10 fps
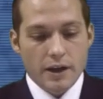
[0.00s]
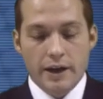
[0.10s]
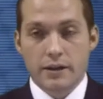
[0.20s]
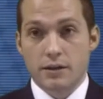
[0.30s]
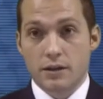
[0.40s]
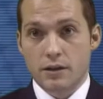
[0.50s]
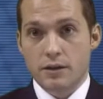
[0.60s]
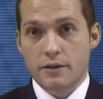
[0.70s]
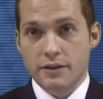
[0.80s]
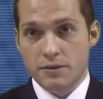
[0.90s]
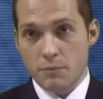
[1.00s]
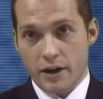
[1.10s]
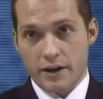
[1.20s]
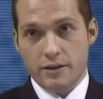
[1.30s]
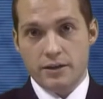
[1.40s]
And this
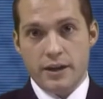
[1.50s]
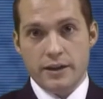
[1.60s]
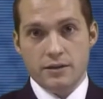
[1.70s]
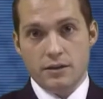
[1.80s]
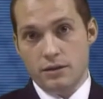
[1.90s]
market has